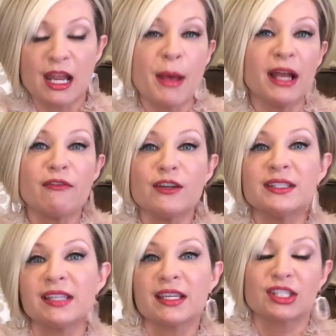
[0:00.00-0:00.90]
about every
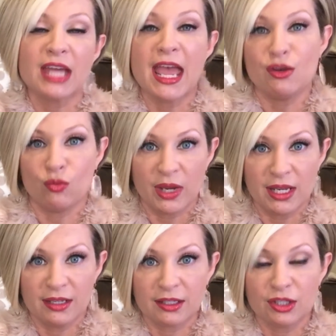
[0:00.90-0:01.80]
6 to 8
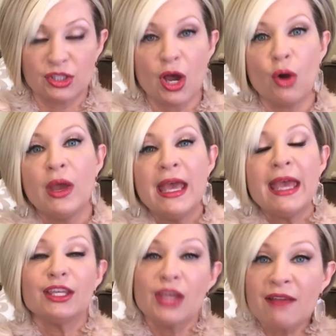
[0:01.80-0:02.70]
weeks, so
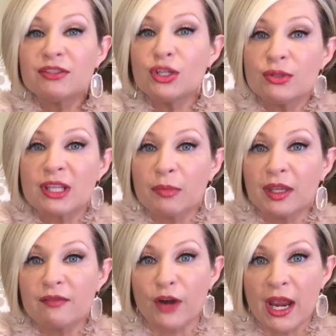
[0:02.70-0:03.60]
you have to do something
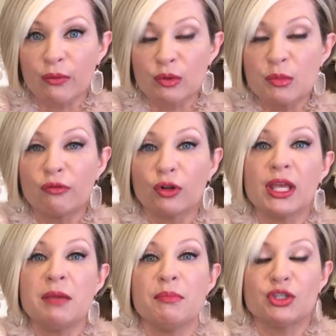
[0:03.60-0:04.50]
for hair removal
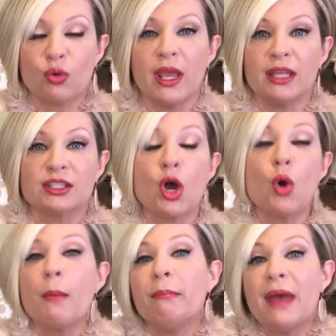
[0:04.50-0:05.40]
in between. So
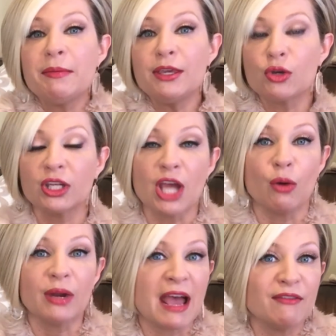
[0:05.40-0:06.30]
maybe you could go
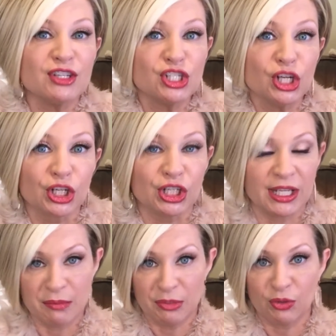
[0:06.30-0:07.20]
and have it sugared
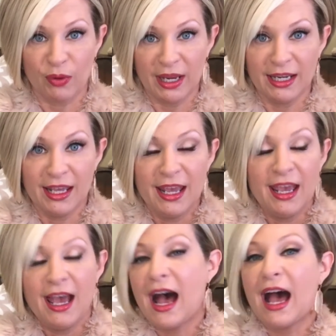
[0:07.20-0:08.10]
in between.
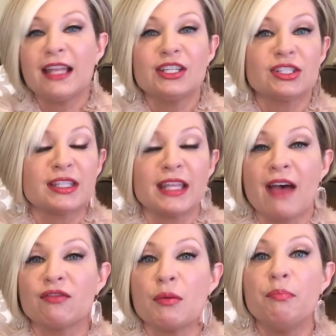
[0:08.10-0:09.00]
I just
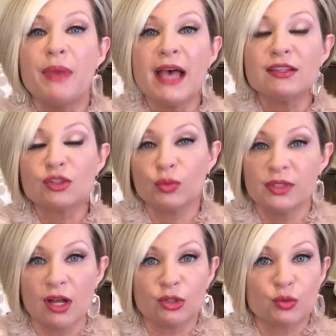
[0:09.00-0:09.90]
have the best
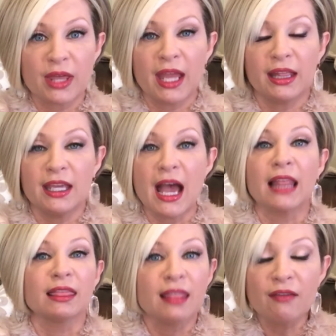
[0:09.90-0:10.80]
results with Haley. I
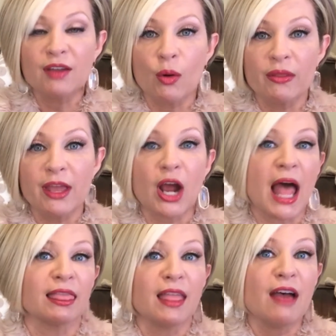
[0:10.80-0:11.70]
love going there.
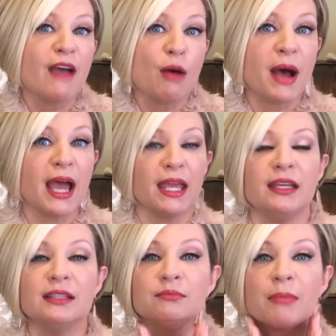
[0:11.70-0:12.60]
I love how
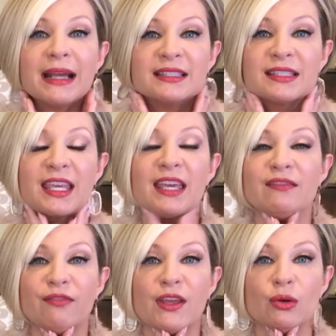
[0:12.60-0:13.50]
my skin
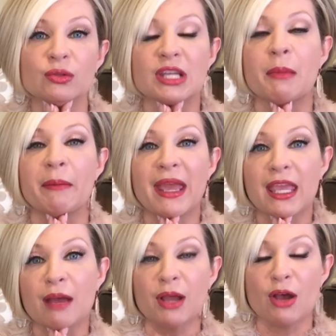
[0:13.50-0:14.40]
feels, how my
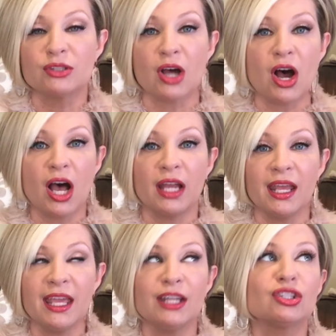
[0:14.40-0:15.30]
makeup goes on.
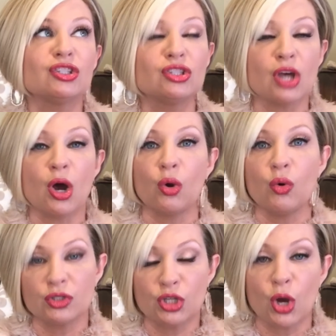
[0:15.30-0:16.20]
It is so
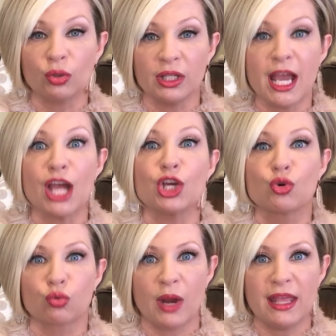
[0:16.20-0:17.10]
totally a
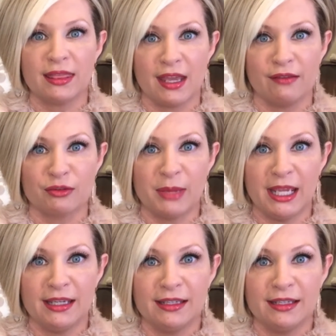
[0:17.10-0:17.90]
great thing for me.